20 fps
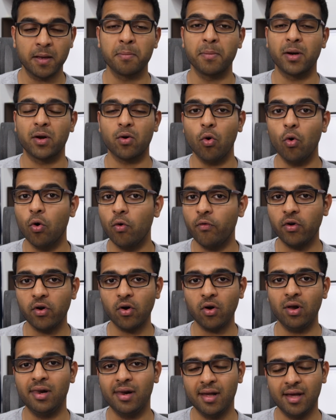But
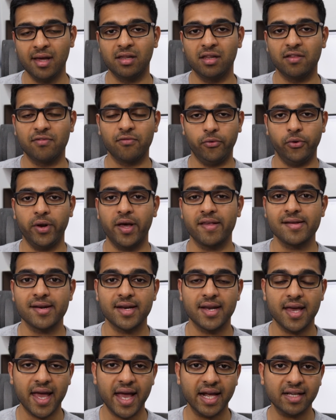overall, this phone has
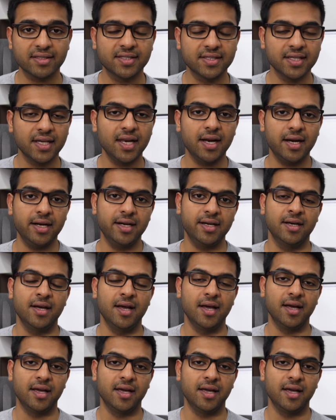an excellent